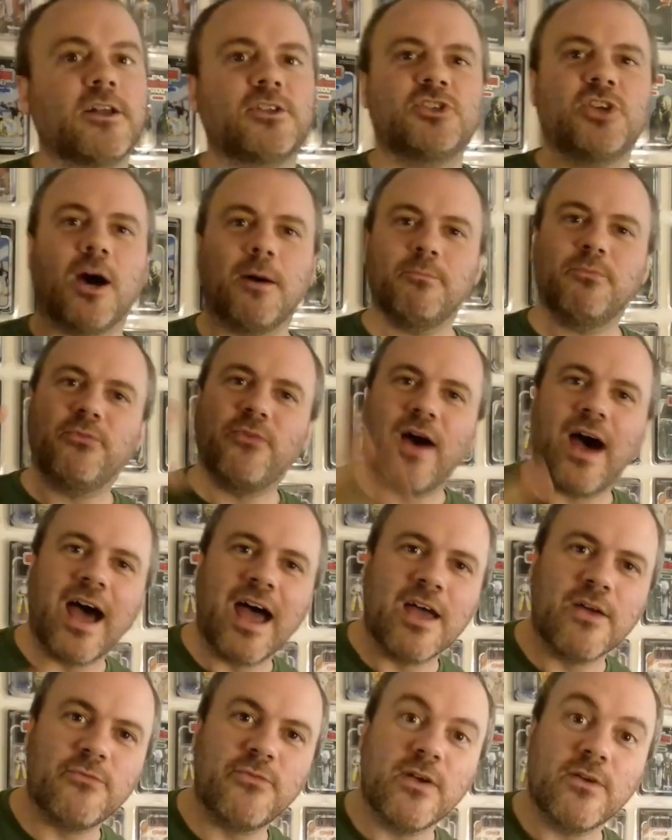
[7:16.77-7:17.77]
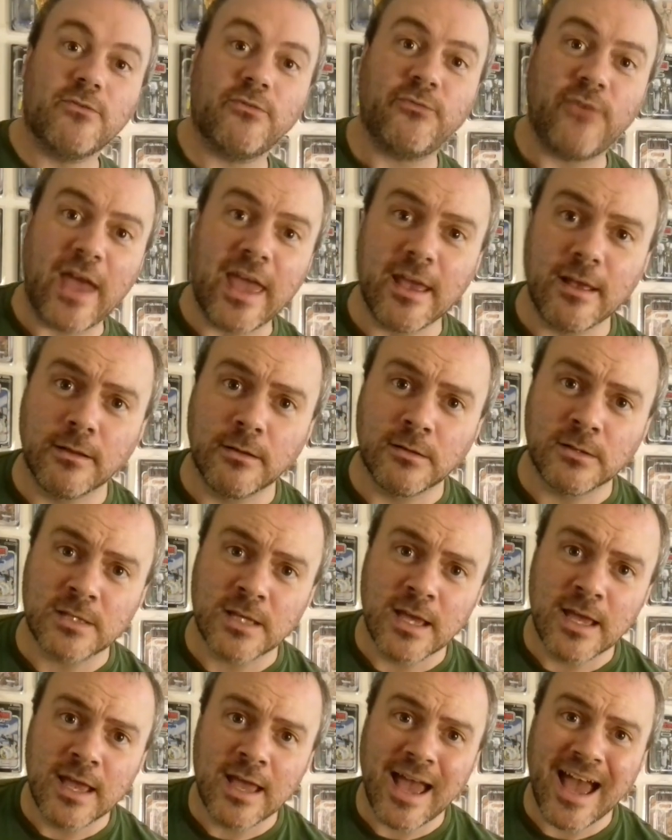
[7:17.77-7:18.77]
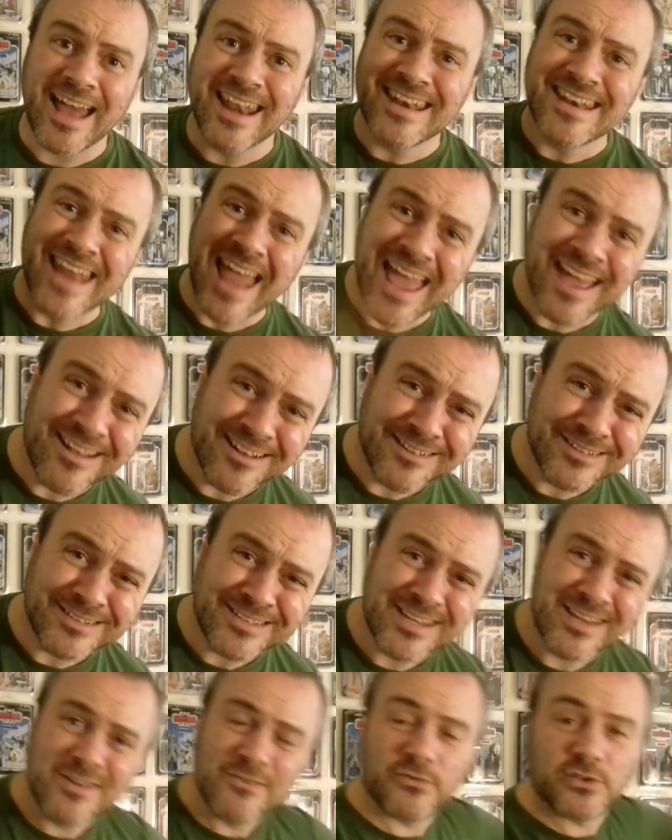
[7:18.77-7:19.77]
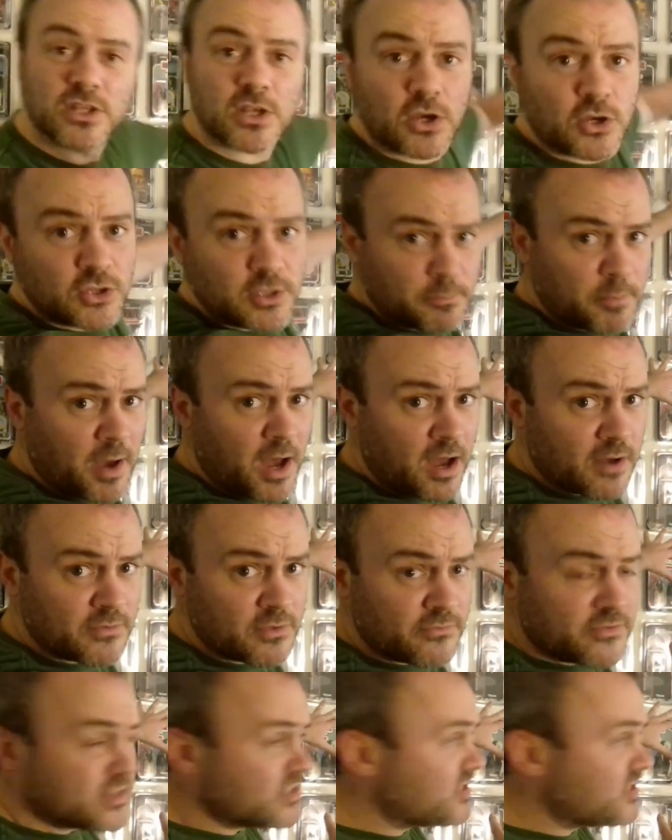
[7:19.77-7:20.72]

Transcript: a top five failed and nailed for the other part of the